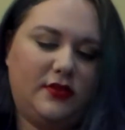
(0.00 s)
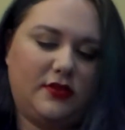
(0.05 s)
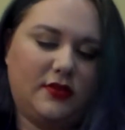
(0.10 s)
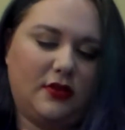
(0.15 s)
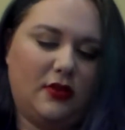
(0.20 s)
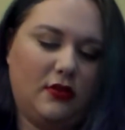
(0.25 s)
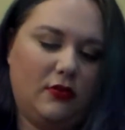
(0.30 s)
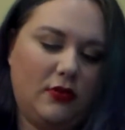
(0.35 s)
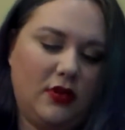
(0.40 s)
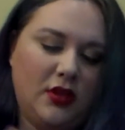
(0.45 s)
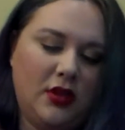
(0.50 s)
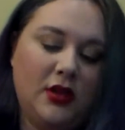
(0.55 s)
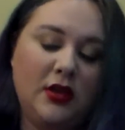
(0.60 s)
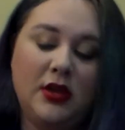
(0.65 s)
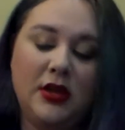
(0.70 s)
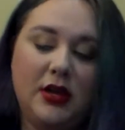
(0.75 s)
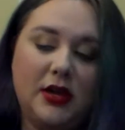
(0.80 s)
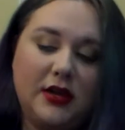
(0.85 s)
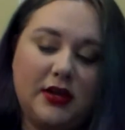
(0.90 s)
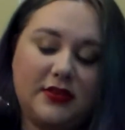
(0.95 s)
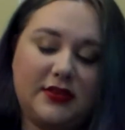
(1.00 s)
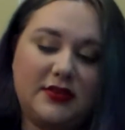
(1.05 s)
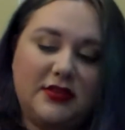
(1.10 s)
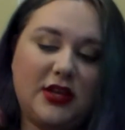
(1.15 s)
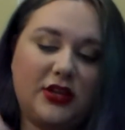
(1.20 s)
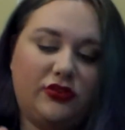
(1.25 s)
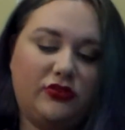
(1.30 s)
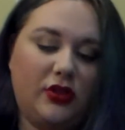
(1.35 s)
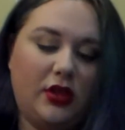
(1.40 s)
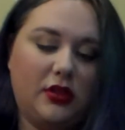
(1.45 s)
So this is
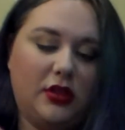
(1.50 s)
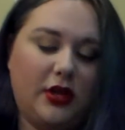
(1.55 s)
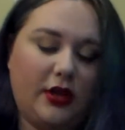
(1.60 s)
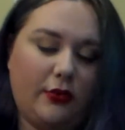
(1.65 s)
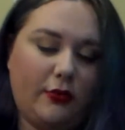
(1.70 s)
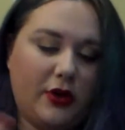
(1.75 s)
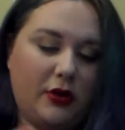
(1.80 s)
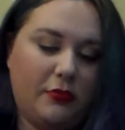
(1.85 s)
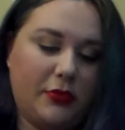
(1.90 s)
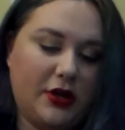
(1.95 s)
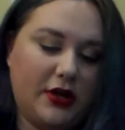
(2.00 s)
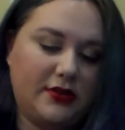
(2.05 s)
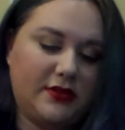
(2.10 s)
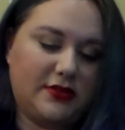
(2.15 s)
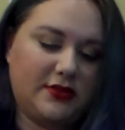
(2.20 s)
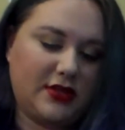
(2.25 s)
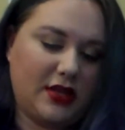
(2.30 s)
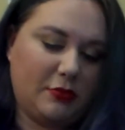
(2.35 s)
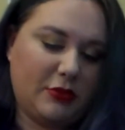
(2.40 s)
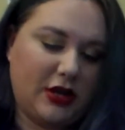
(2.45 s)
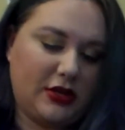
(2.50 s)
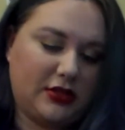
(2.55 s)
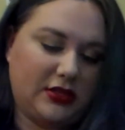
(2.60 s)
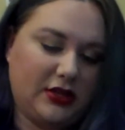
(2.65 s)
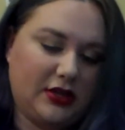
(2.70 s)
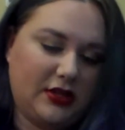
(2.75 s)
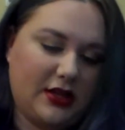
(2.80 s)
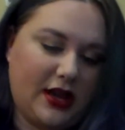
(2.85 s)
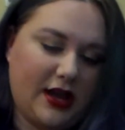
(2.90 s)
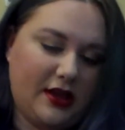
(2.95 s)
actually liquid, but same
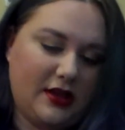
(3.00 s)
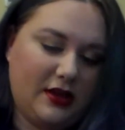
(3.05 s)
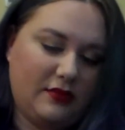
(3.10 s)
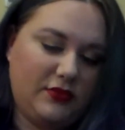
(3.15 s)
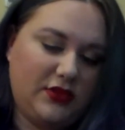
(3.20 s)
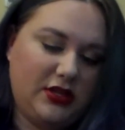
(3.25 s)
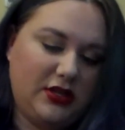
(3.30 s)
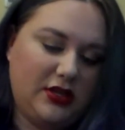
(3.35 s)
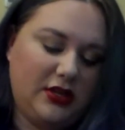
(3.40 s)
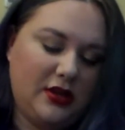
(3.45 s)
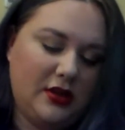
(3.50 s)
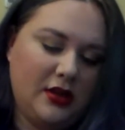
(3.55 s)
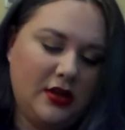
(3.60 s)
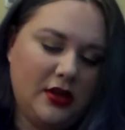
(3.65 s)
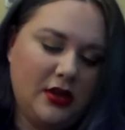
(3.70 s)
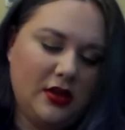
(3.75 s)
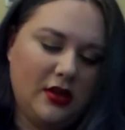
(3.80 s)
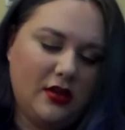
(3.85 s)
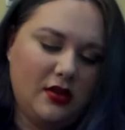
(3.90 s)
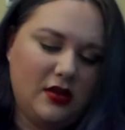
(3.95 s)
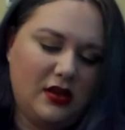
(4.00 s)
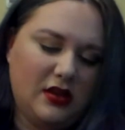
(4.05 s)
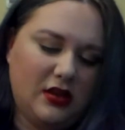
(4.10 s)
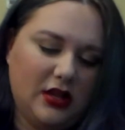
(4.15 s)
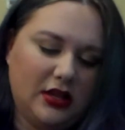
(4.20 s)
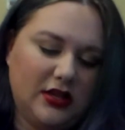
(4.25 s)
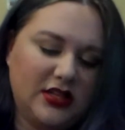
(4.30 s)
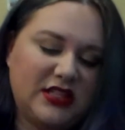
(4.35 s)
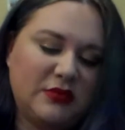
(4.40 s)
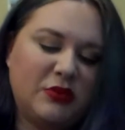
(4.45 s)
idea. I have the
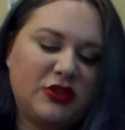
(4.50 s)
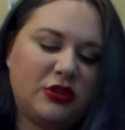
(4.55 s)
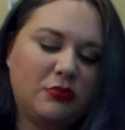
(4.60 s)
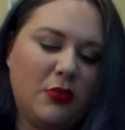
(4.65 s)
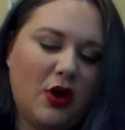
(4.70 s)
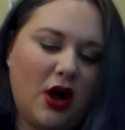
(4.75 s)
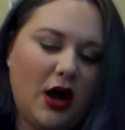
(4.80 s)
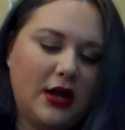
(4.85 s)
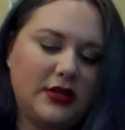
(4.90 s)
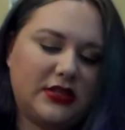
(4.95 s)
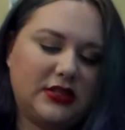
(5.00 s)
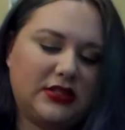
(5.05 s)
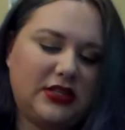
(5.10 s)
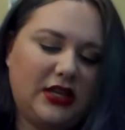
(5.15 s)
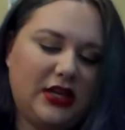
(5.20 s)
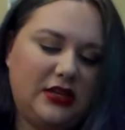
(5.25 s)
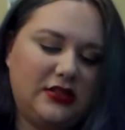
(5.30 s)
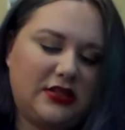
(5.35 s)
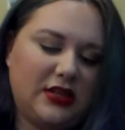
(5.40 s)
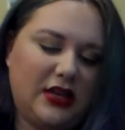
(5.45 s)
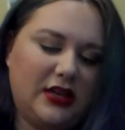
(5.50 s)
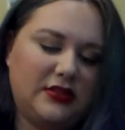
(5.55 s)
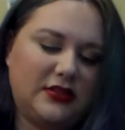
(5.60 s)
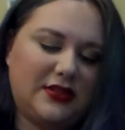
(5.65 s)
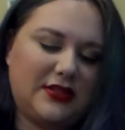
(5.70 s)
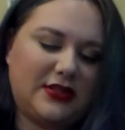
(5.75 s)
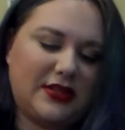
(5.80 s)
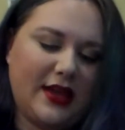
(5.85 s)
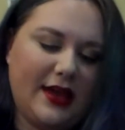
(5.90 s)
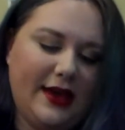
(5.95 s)
Elizabeth Mott Tint
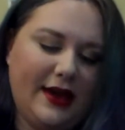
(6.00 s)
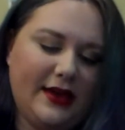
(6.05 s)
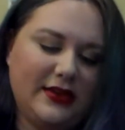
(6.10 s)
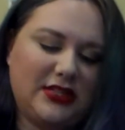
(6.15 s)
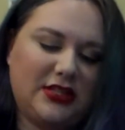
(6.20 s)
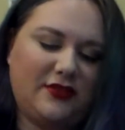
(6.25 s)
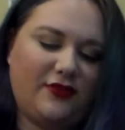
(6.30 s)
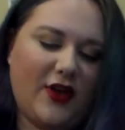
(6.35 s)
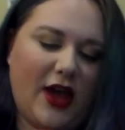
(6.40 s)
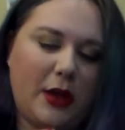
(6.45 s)
and Sass